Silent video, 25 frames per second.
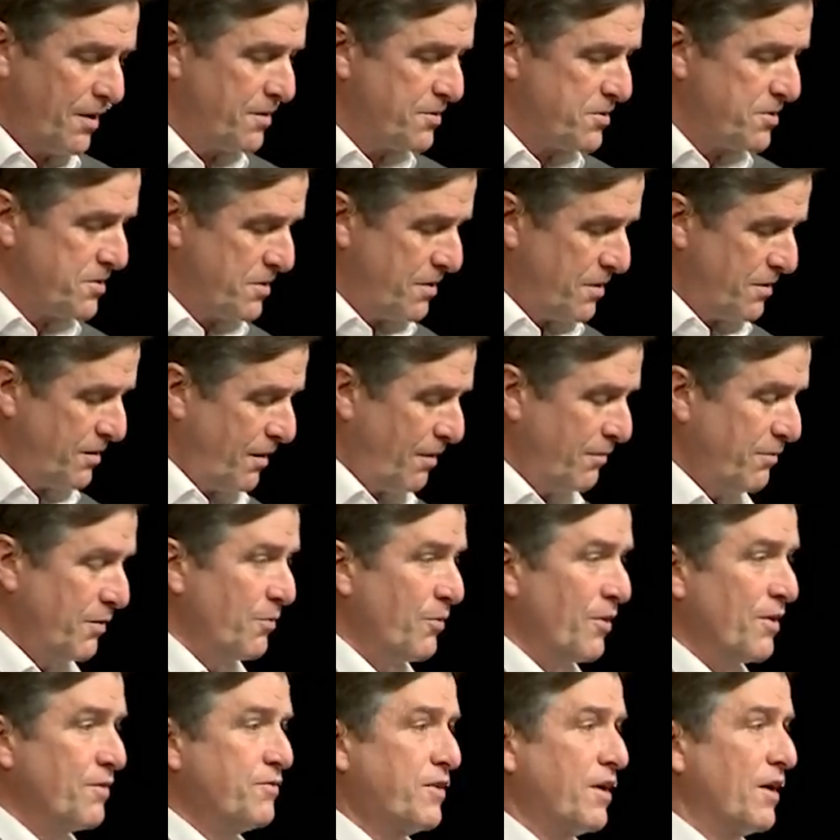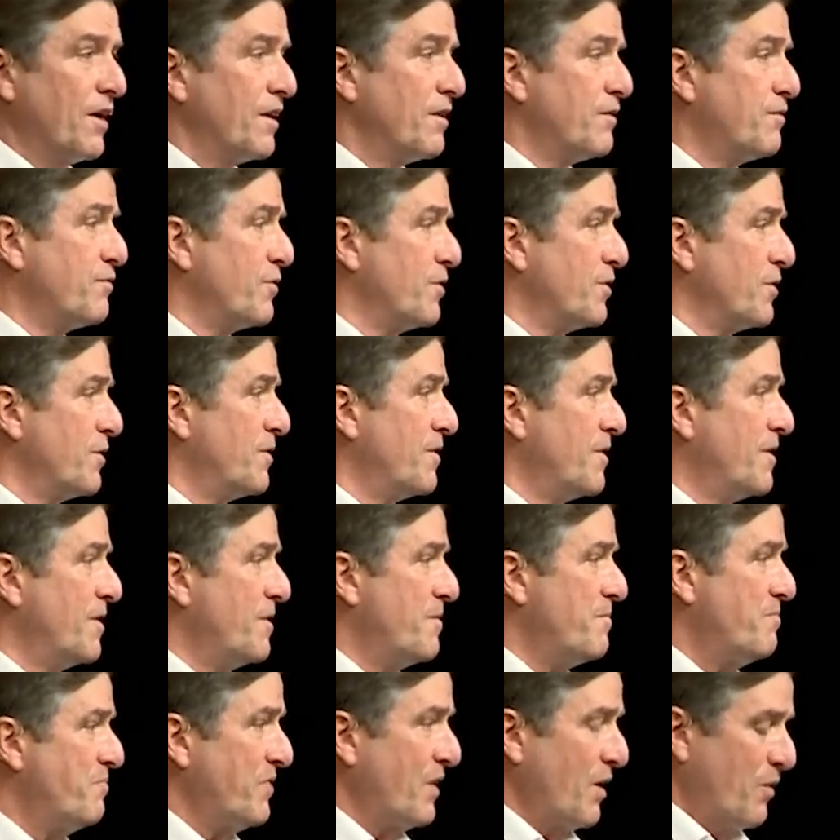his lovely wife Kelly for their
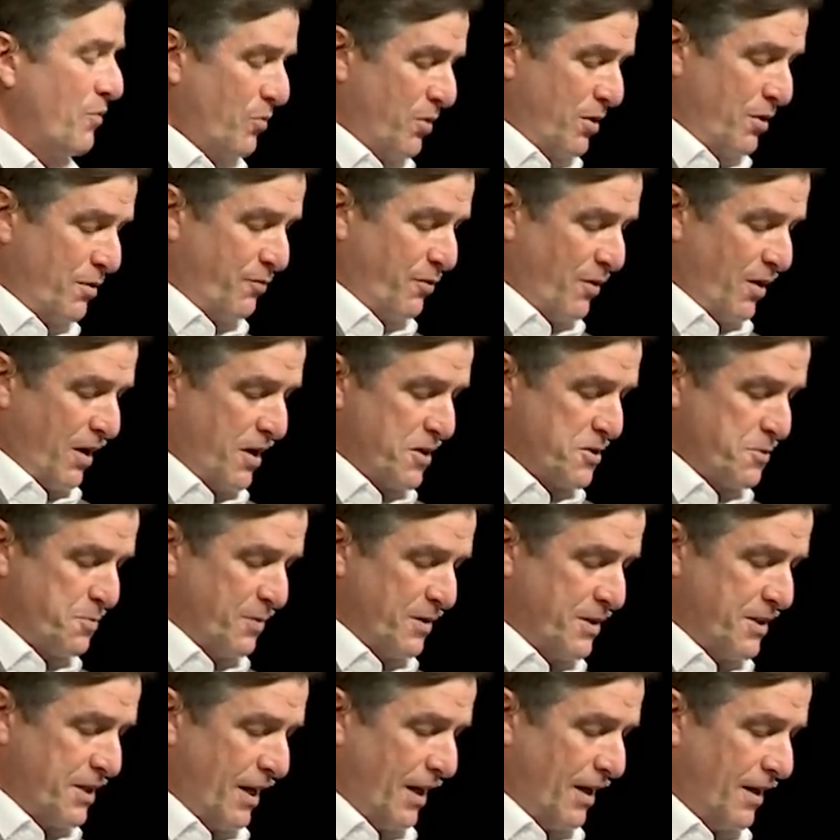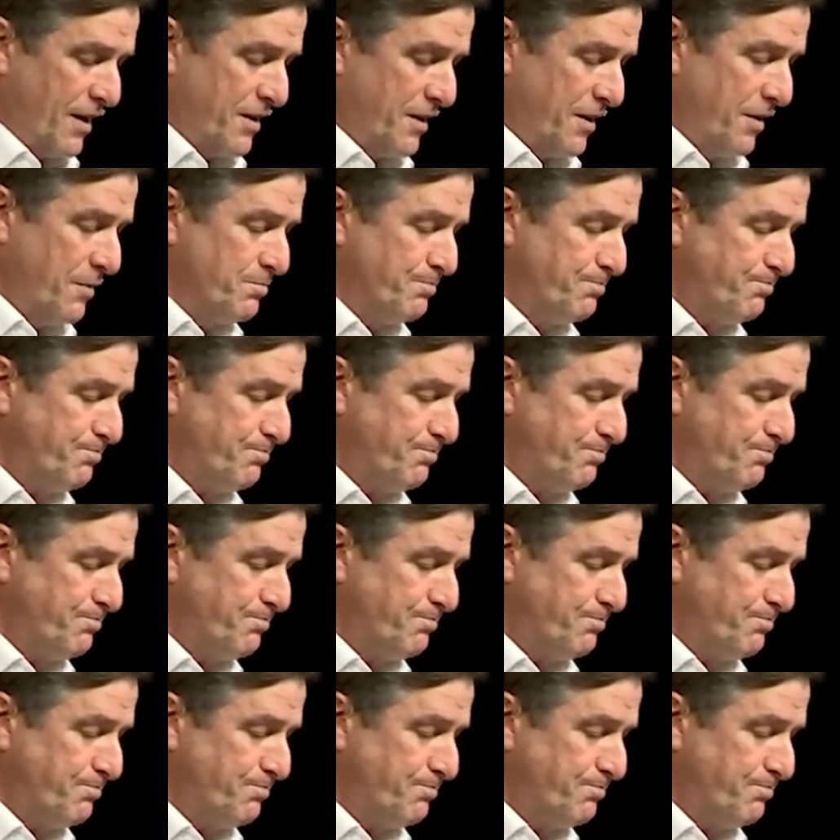wonderful hospitality.